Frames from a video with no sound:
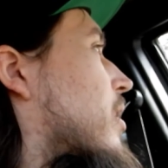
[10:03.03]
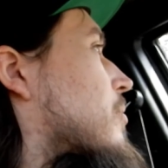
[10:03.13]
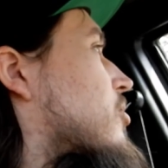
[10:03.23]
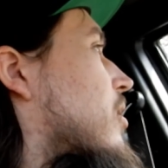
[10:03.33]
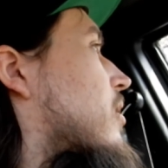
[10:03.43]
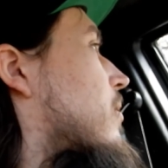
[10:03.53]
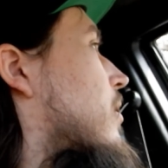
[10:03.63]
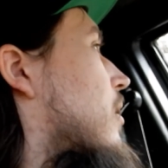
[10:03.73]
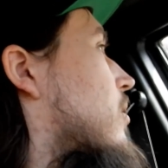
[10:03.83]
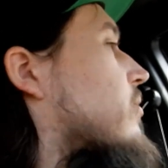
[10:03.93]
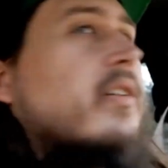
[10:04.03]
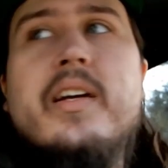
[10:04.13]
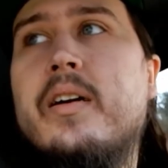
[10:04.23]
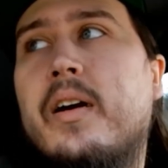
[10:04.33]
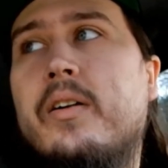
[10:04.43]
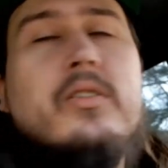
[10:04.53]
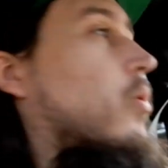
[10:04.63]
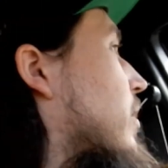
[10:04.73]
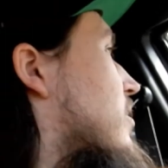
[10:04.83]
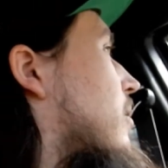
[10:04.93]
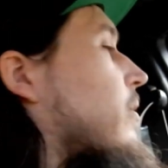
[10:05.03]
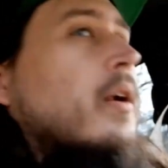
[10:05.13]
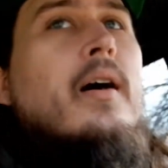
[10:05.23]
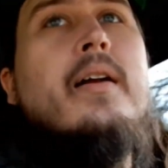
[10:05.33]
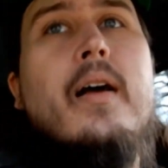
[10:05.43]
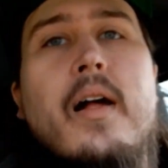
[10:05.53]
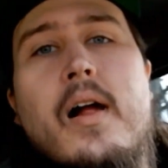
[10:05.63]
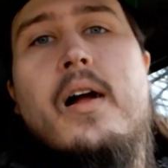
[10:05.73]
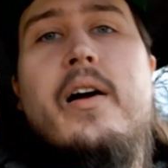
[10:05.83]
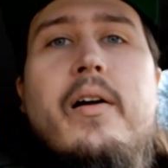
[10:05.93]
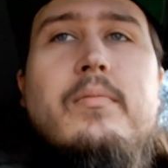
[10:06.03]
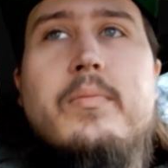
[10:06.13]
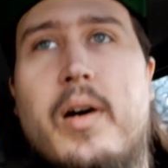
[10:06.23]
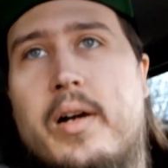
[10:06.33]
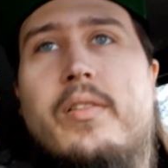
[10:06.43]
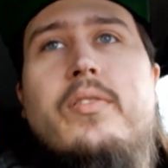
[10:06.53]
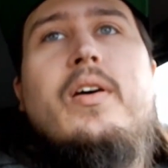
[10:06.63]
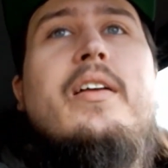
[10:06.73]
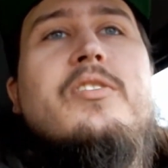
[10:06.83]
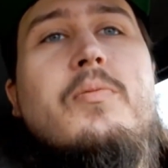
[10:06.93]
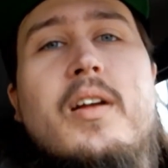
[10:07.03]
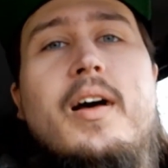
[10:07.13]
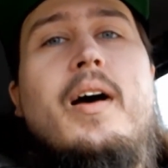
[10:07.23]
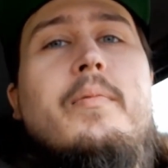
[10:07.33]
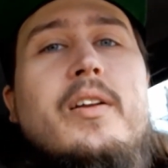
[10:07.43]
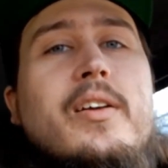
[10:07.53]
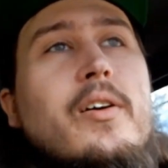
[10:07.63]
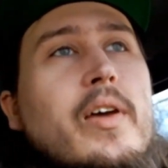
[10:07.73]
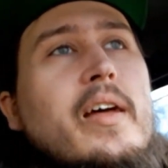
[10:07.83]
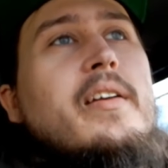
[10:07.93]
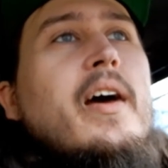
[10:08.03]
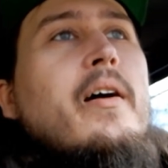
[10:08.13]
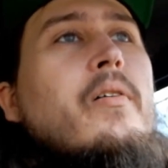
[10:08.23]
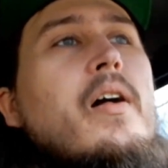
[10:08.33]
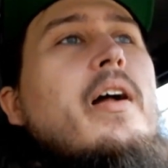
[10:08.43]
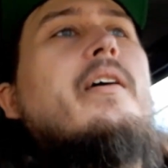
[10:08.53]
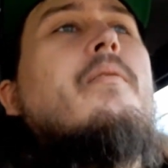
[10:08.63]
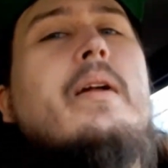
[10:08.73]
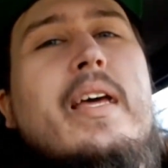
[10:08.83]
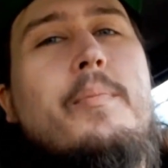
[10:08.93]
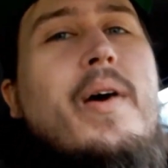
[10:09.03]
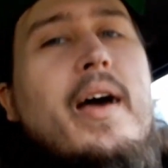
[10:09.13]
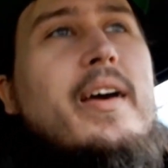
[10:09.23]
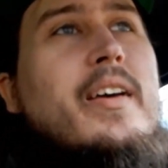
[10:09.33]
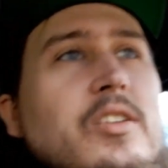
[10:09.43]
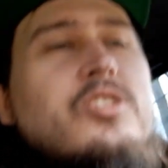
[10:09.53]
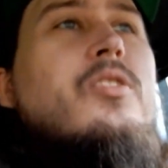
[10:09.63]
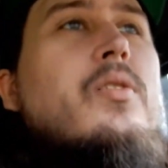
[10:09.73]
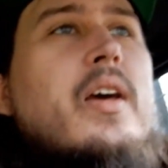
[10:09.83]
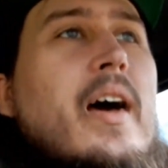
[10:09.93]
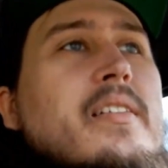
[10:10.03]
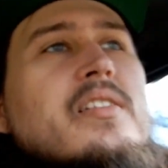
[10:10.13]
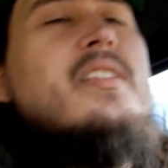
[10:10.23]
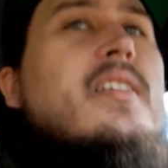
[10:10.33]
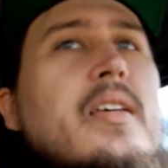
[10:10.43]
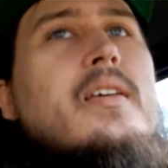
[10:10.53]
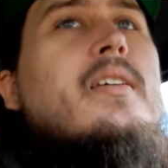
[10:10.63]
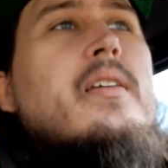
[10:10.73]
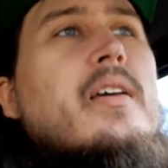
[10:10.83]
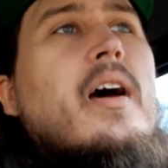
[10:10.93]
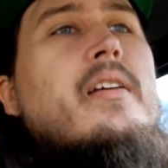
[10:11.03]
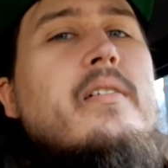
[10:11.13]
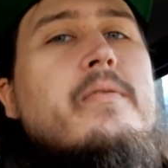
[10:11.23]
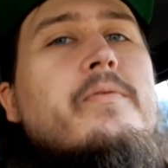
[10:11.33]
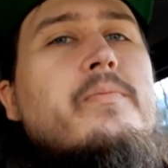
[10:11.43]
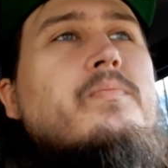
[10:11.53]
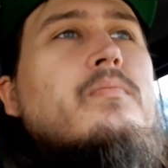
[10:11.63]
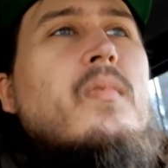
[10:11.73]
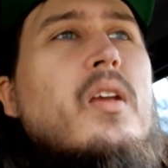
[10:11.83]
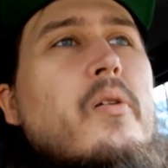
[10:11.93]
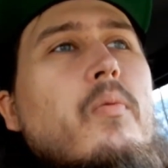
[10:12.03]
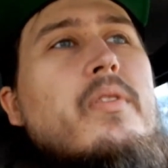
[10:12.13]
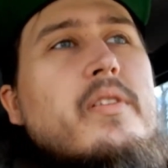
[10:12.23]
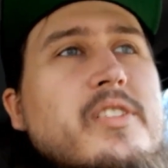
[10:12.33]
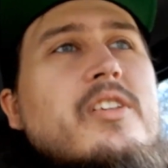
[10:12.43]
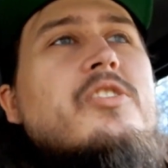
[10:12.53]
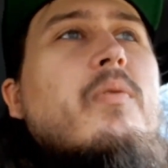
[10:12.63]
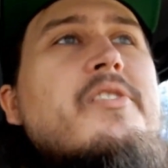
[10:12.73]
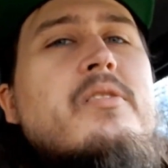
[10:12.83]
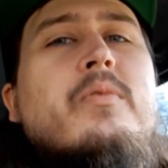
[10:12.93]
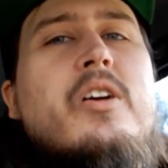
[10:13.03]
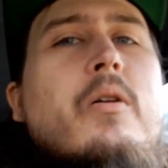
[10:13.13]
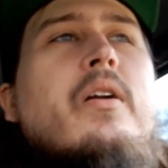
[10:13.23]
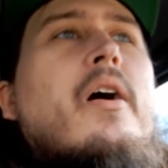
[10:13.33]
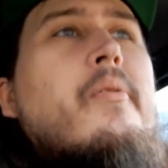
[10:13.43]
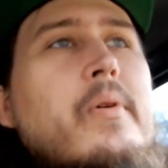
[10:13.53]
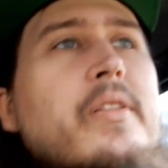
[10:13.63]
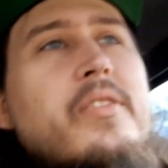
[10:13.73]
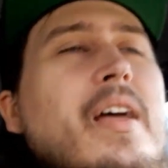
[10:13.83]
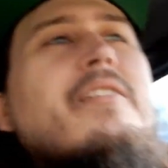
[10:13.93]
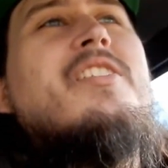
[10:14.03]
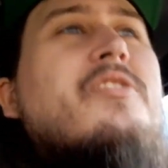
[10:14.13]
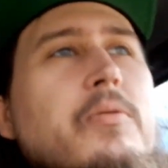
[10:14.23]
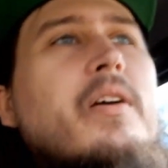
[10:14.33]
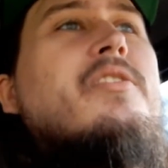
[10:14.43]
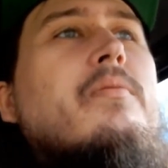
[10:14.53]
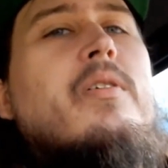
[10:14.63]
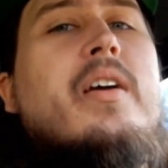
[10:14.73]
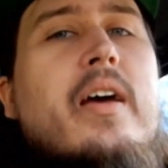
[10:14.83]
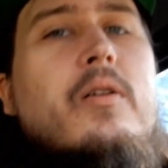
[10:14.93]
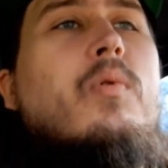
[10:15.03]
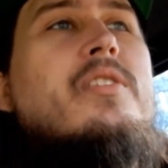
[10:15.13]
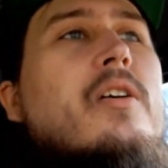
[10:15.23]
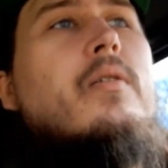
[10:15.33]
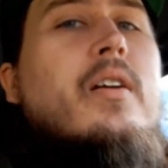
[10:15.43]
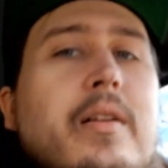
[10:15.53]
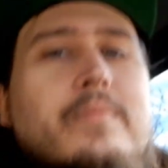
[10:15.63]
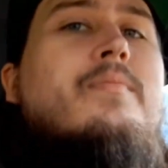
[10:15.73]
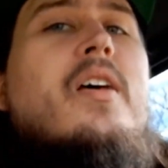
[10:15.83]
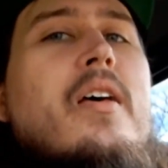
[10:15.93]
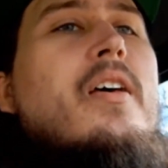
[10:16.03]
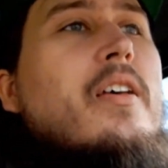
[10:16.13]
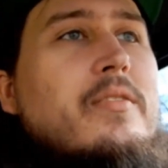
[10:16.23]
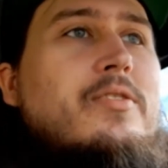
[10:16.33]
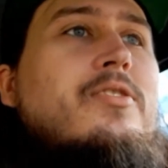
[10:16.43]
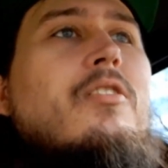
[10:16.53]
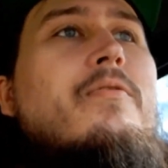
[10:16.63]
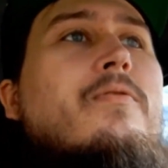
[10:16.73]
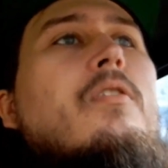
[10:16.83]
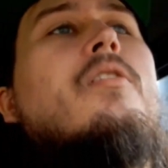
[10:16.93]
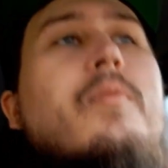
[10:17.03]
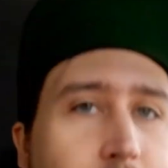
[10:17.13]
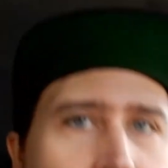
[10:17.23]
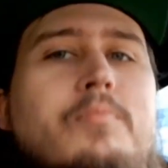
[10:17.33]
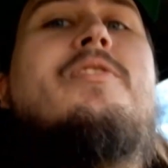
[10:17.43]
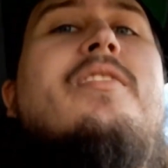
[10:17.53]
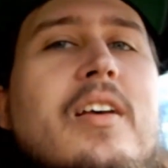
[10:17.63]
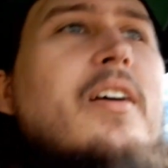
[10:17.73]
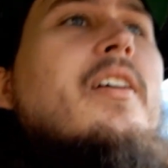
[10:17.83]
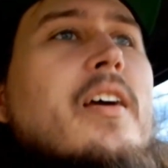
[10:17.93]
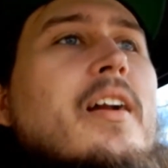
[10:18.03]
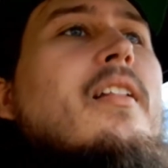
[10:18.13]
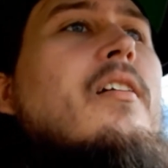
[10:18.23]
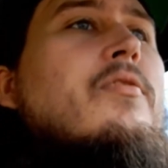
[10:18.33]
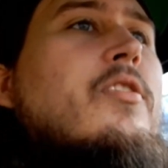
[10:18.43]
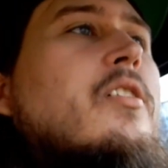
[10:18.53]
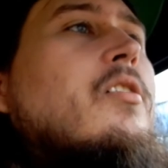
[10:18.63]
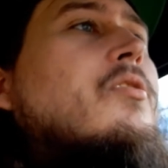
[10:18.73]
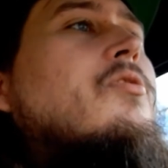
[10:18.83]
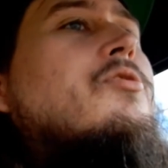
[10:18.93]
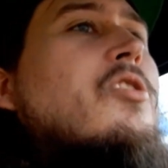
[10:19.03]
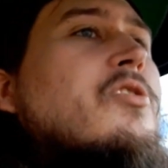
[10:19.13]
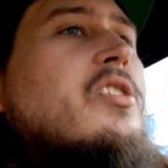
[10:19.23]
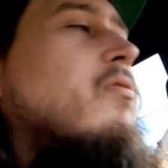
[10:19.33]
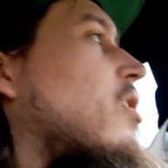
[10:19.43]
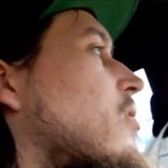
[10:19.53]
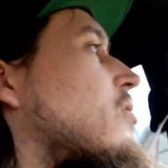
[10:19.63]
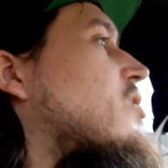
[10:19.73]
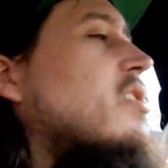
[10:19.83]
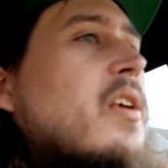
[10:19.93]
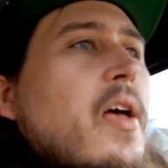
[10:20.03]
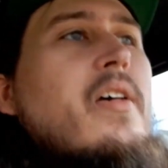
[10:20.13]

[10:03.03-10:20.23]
pickup truck going on over here. I don't know what's going on, but that's what I'm gonna go get now. And when I get back, I could show you guys the kind of situation we're going on with. Not a situation, but kind of what's going on. Sorry for all the bumps. Gotta love good old New Jersey roads.